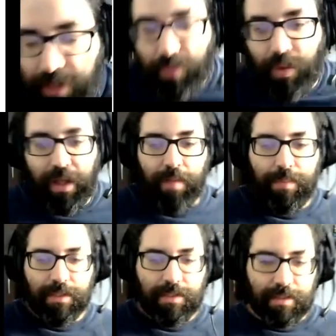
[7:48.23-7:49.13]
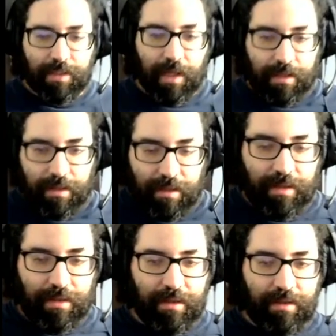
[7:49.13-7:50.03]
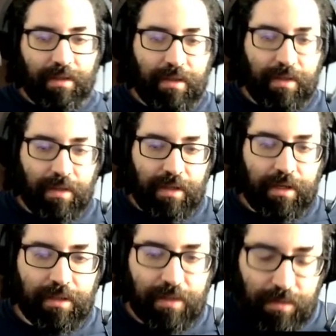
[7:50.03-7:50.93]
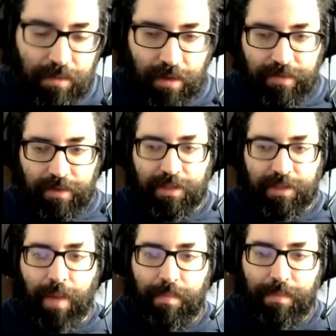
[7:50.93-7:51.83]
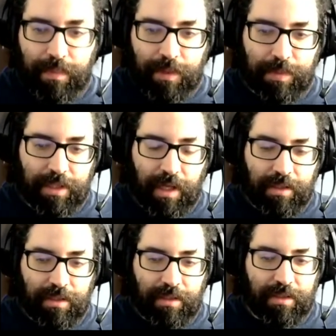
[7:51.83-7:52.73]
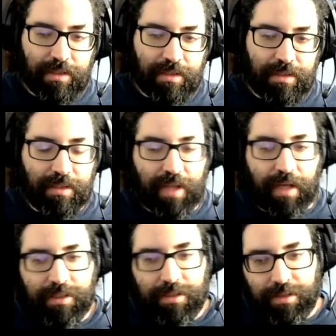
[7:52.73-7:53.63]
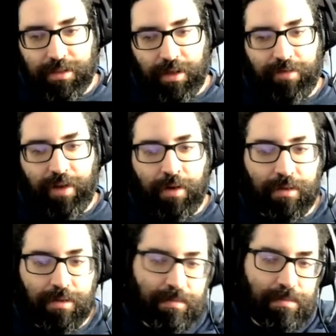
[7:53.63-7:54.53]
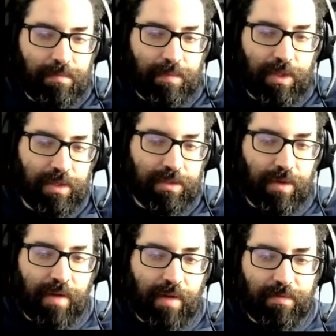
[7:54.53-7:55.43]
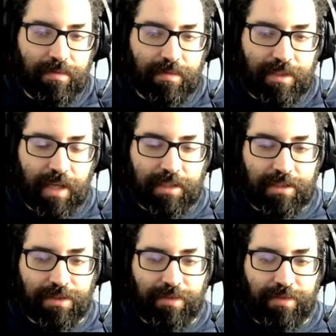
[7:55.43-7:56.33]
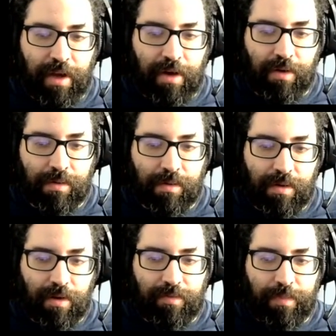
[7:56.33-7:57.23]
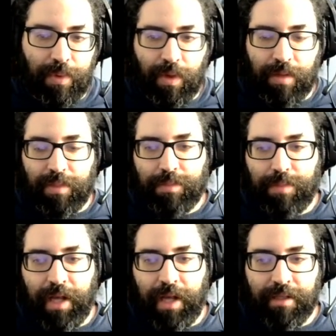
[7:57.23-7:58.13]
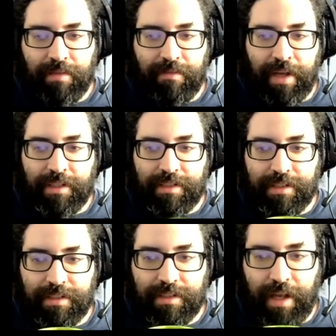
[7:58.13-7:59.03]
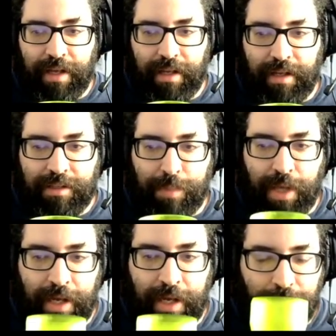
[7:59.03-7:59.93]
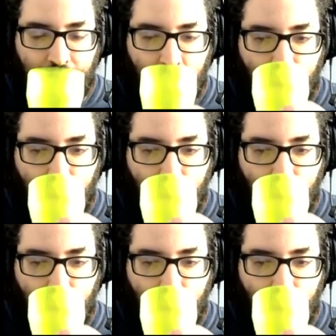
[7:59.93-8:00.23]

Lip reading: So what happens is that the kernel of this map is precisely the sections of L, because you have sections of L of P1 plus Pn that vanishes at each PI.